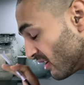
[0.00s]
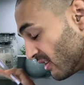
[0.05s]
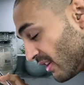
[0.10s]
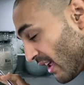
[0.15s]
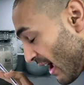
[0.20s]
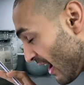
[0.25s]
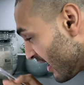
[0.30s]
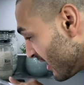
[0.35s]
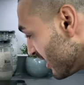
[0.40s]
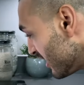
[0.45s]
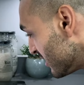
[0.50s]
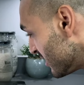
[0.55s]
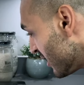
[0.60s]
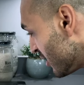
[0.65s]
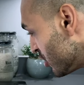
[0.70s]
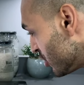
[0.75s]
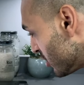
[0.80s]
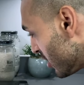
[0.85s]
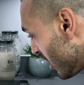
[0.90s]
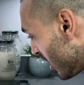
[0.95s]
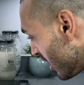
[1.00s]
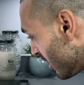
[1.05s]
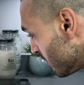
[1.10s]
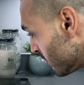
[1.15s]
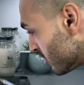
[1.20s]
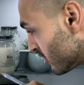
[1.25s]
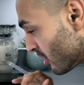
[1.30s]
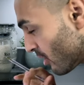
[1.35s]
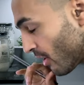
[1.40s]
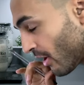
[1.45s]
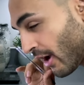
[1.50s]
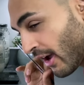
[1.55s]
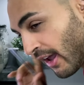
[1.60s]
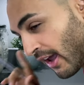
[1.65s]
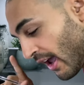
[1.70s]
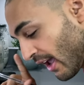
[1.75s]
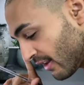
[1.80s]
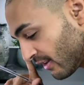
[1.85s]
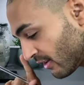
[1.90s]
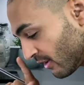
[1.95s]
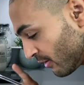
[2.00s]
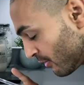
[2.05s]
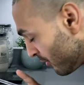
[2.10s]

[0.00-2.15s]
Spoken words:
That is a shame, so I had to